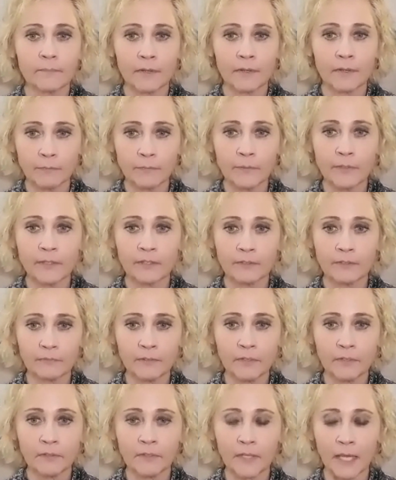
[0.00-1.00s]
I really
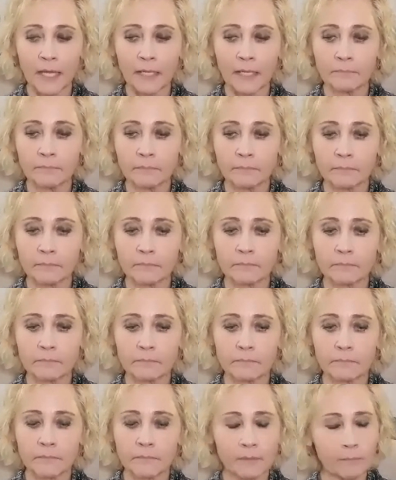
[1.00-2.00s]
felt that.
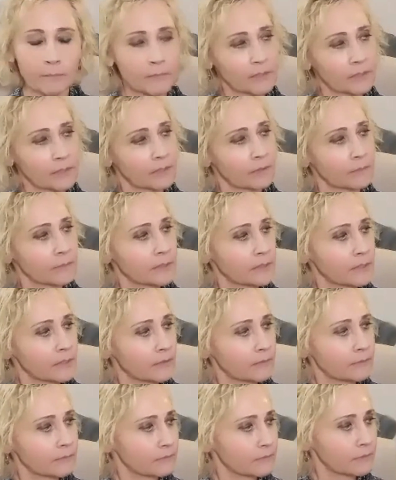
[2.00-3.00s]
I'm thinking to
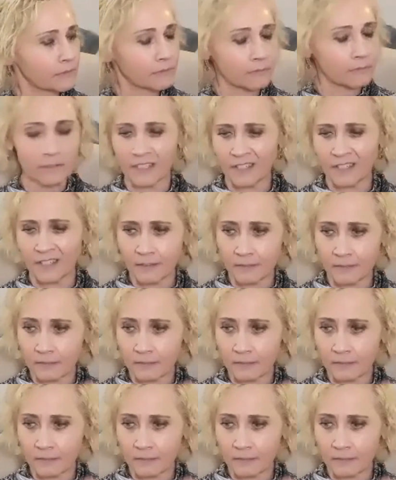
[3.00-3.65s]
myself, yeah,